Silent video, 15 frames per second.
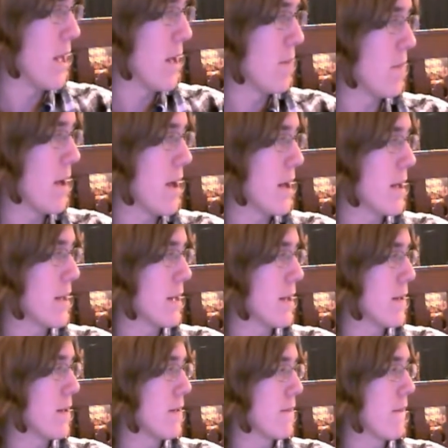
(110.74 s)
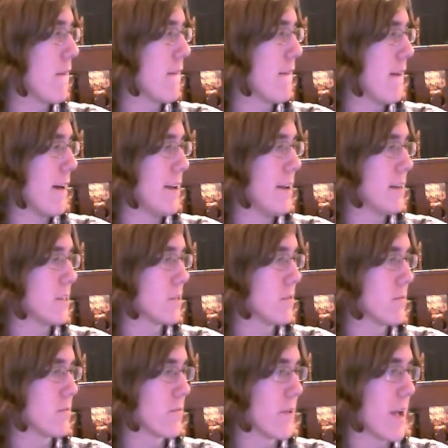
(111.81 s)
My
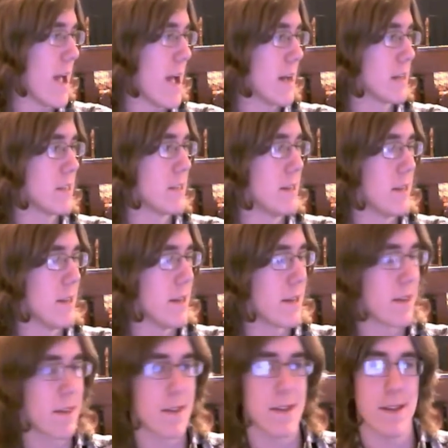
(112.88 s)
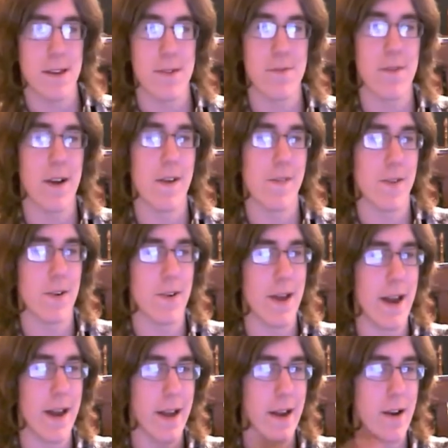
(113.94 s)
initial reaction to this, after
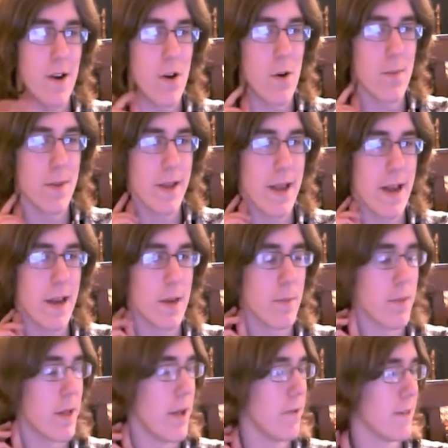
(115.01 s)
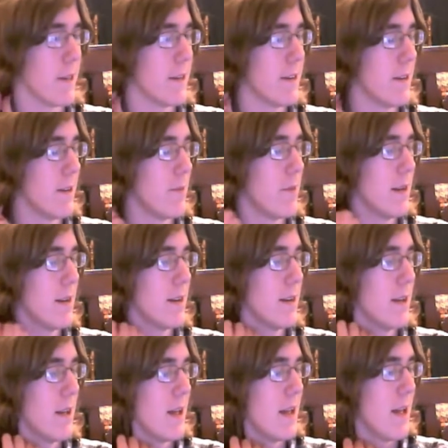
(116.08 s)
getting it home and getting to play with it a bit,
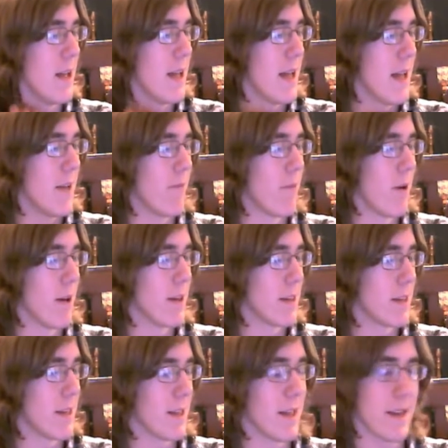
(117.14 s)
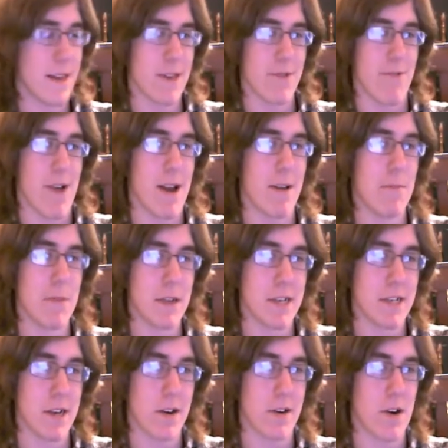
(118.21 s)
was it likes to randomly
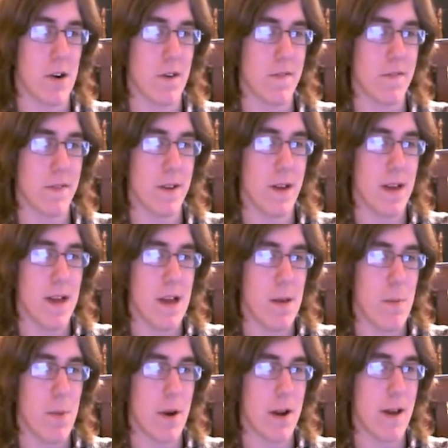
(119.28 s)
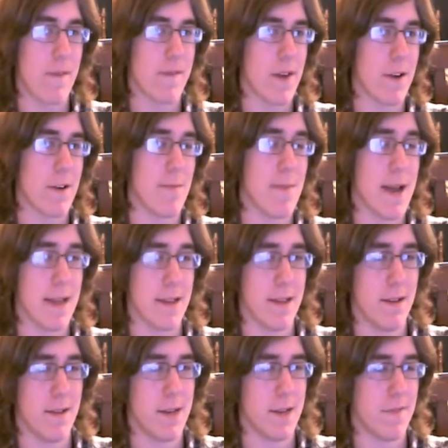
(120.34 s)
shut off, but I found a
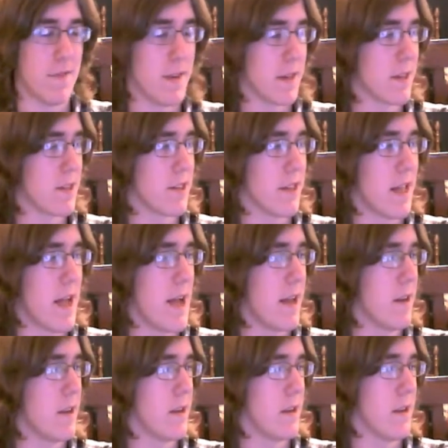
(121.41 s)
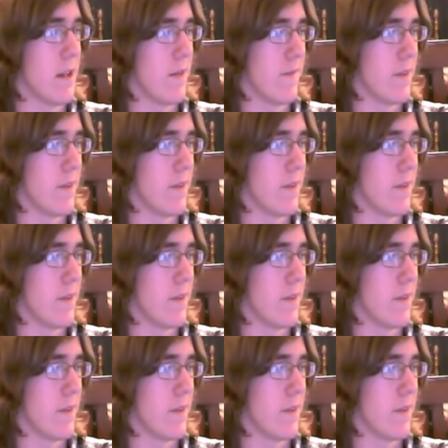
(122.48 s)
method to fix that if